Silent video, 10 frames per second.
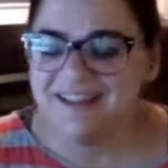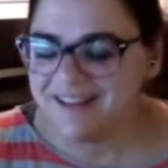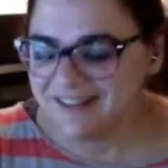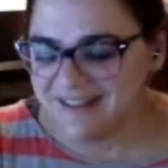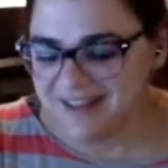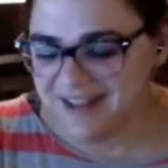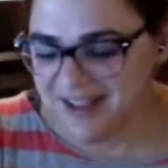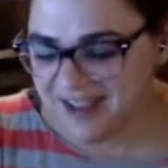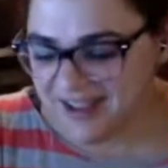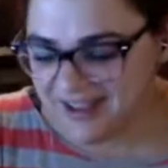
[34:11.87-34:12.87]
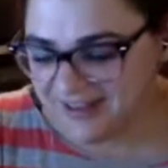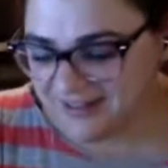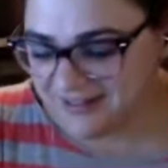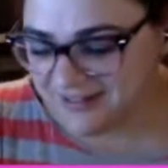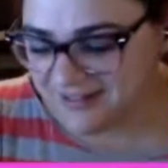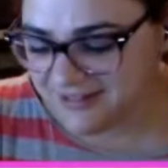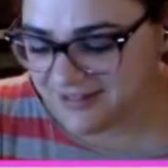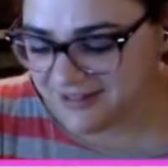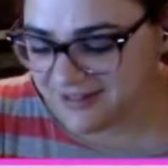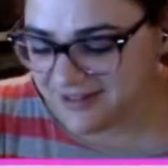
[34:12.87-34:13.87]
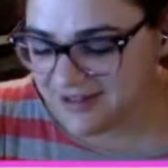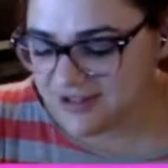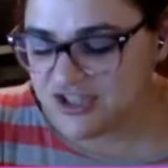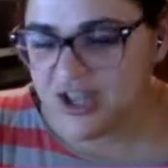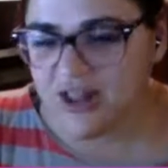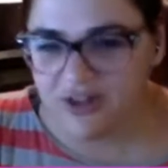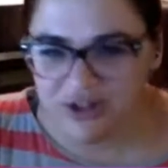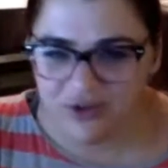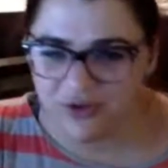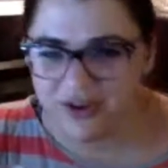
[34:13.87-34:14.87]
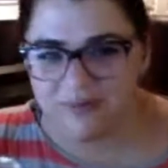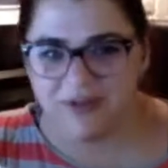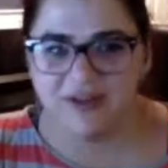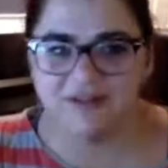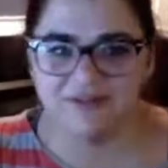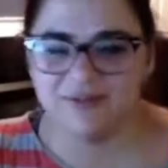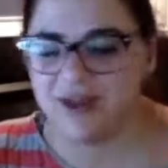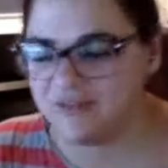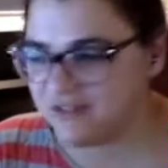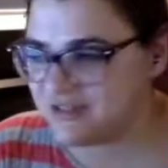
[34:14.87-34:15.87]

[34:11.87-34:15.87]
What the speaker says: yeah, she got a little annoying, but whatever.